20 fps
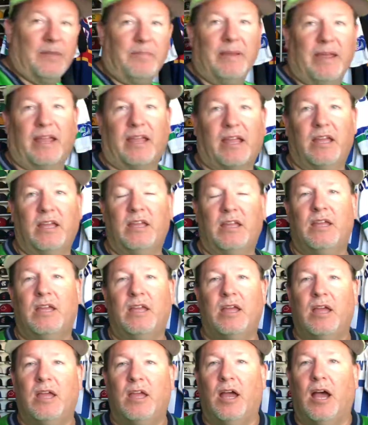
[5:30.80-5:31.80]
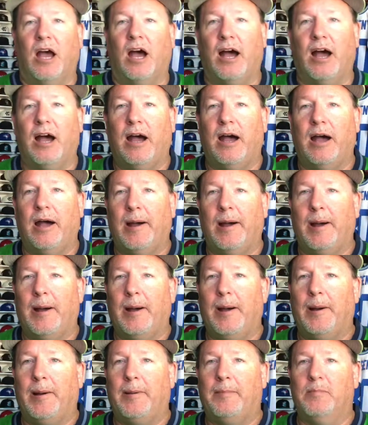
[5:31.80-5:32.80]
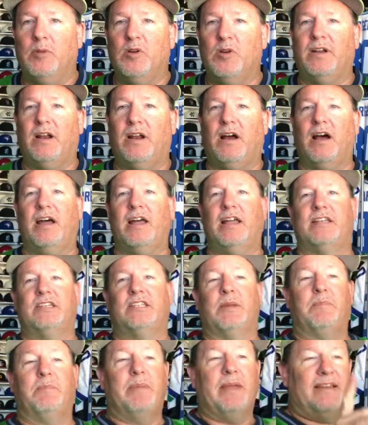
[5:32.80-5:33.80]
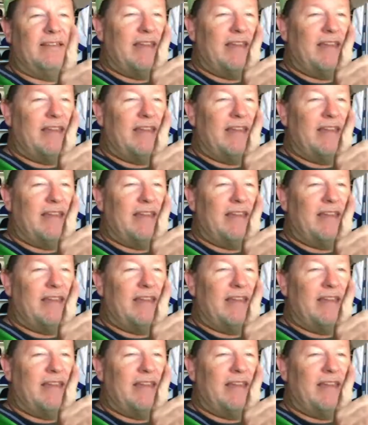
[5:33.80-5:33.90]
pick. Moving on to Big